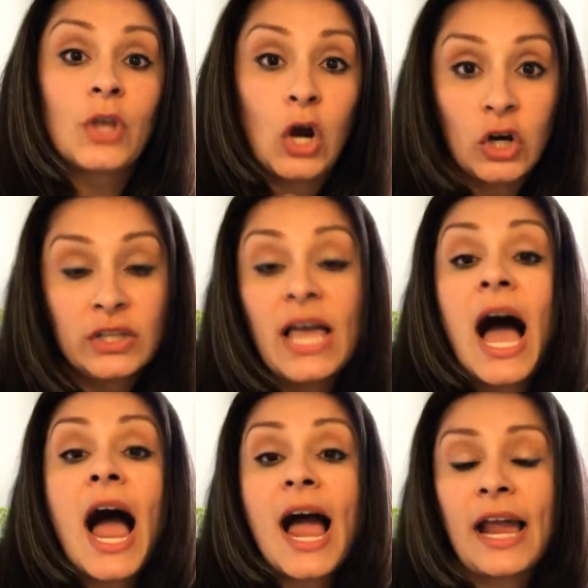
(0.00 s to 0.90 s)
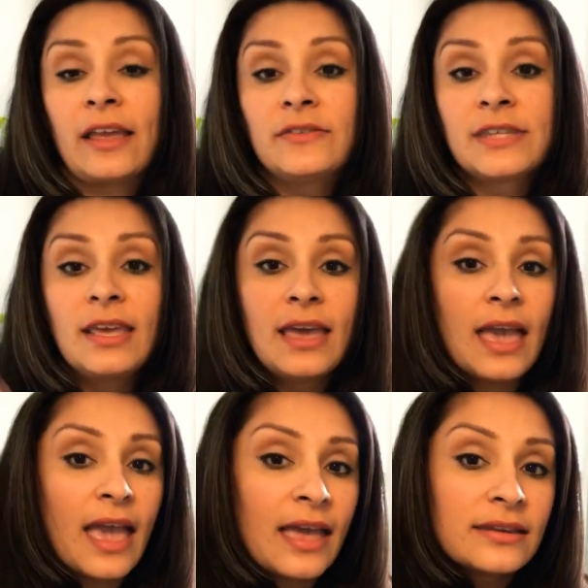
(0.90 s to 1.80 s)
our lives,
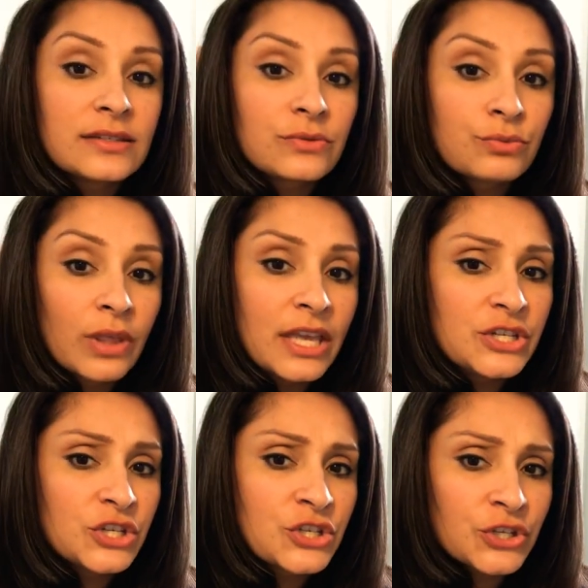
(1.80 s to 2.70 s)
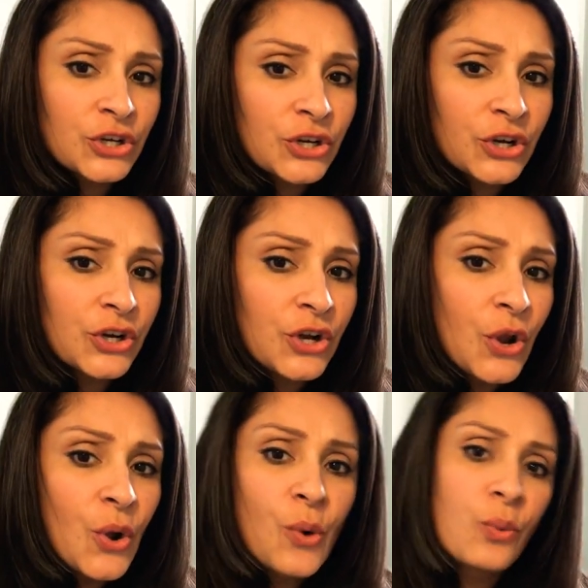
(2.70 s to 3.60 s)
and really discern
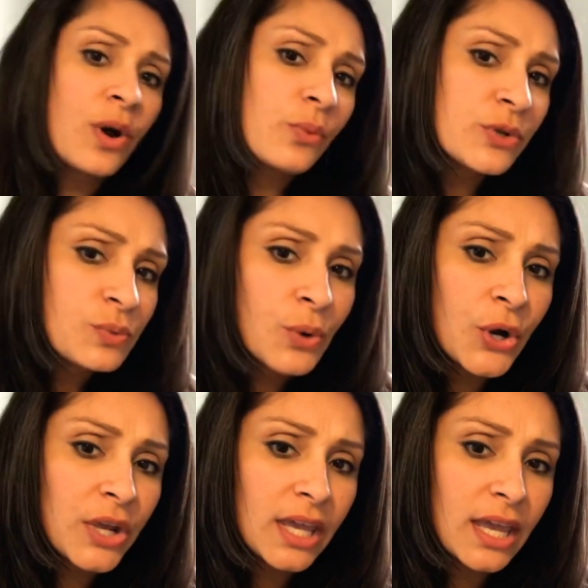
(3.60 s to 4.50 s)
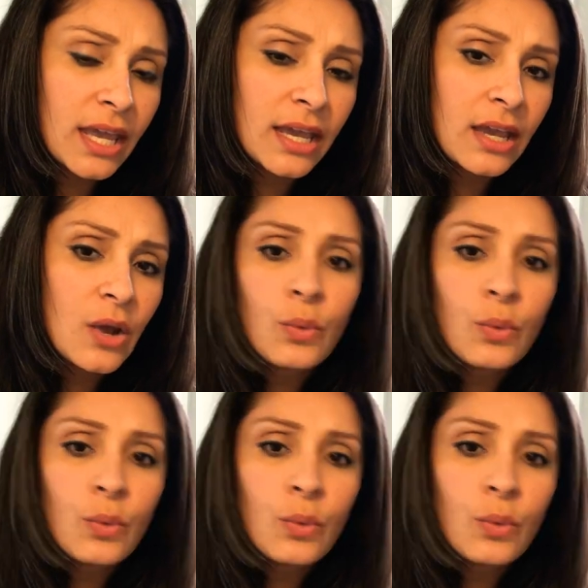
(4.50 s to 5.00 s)
what was working,